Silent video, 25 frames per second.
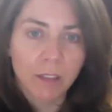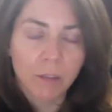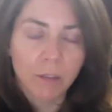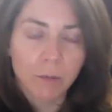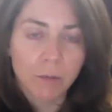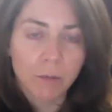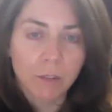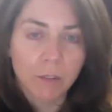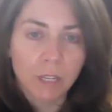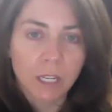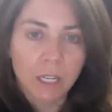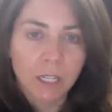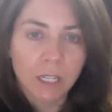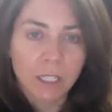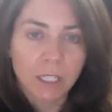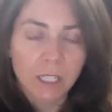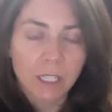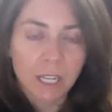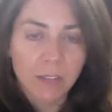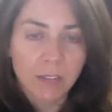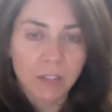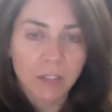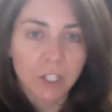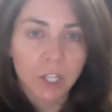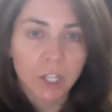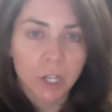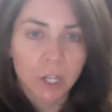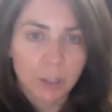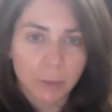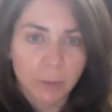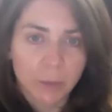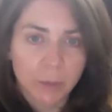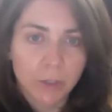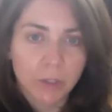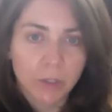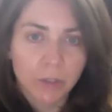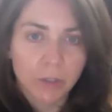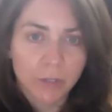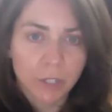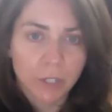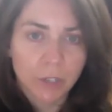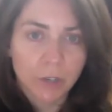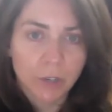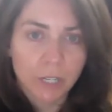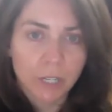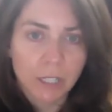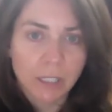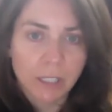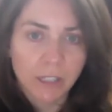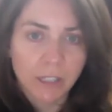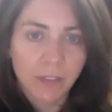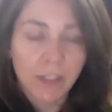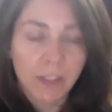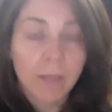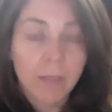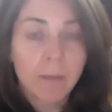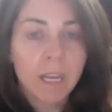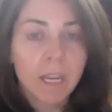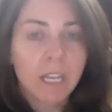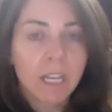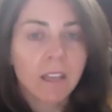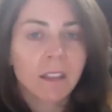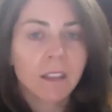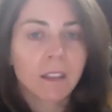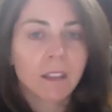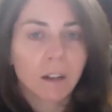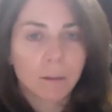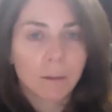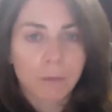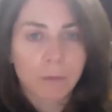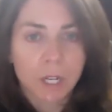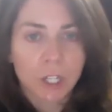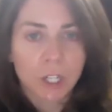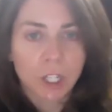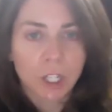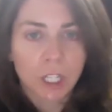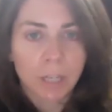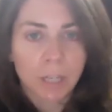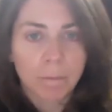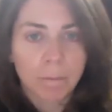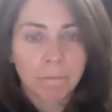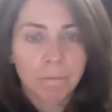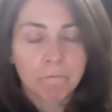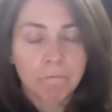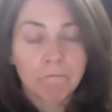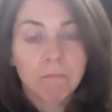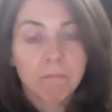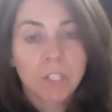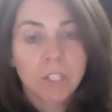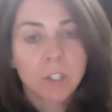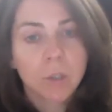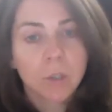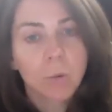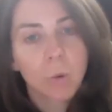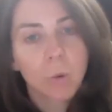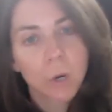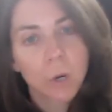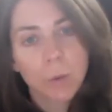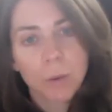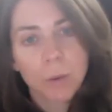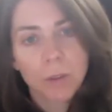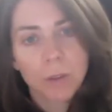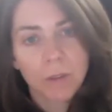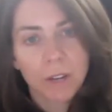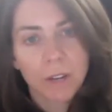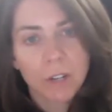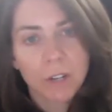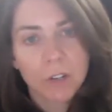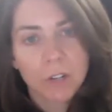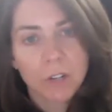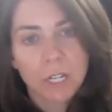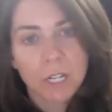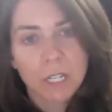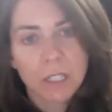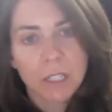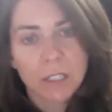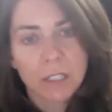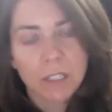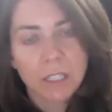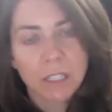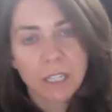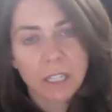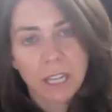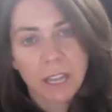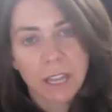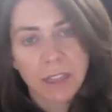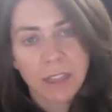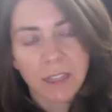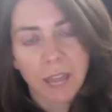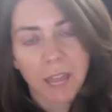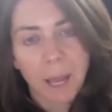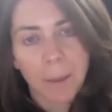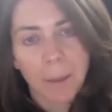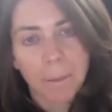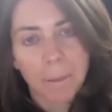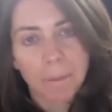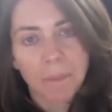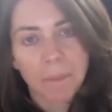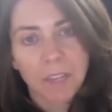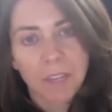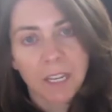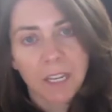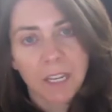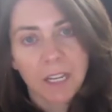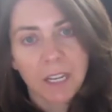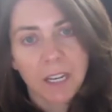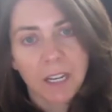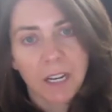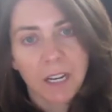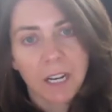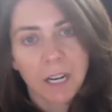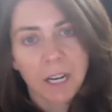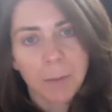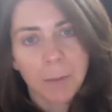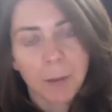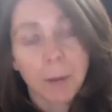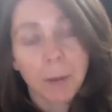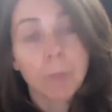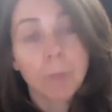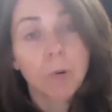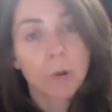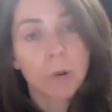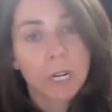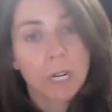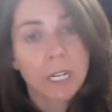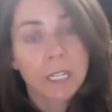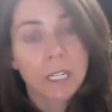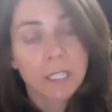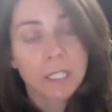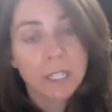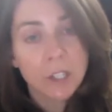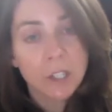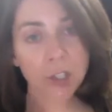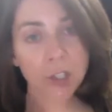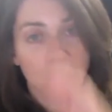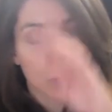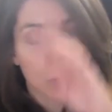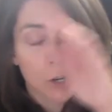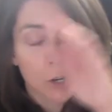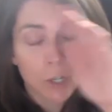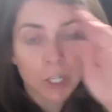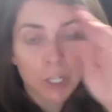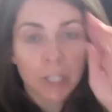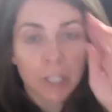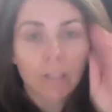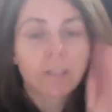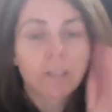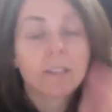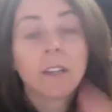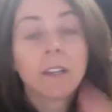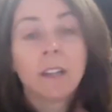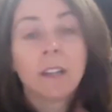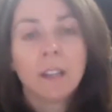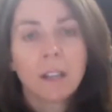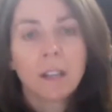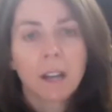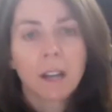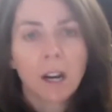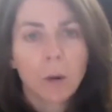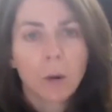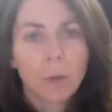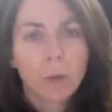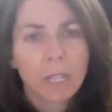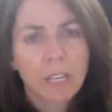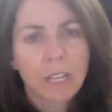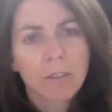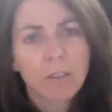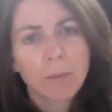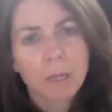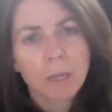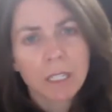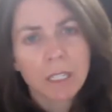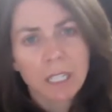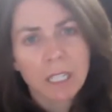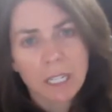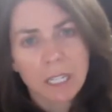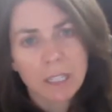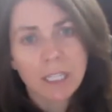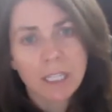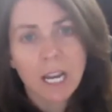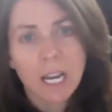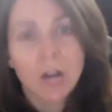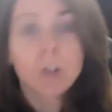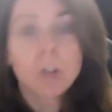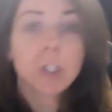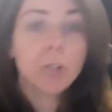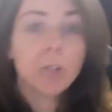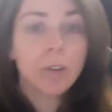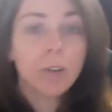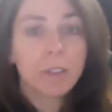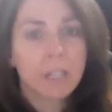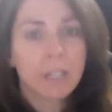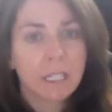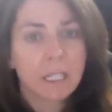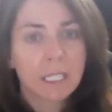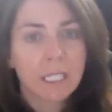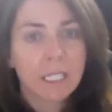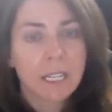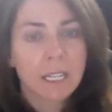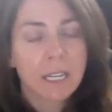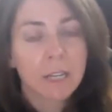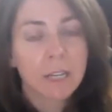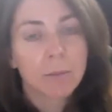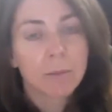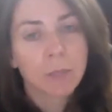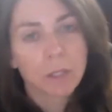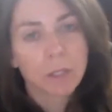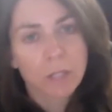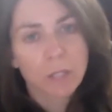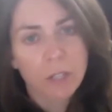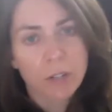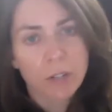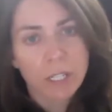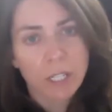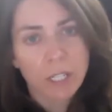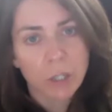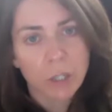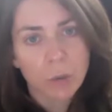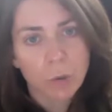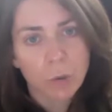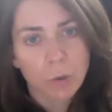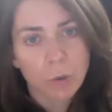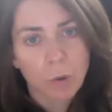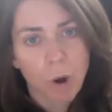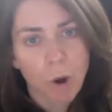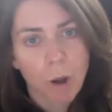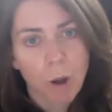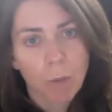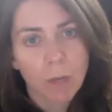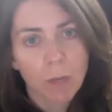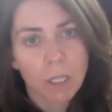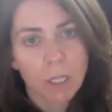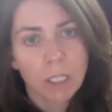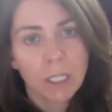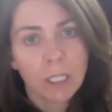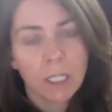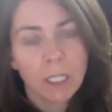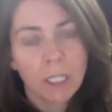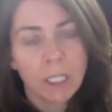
through the D A V Charitable Service Trust, and they make it their mission to work with veterans to get them um, upgraded discharges uh, when they've been kicked out due to things like military sexual trauma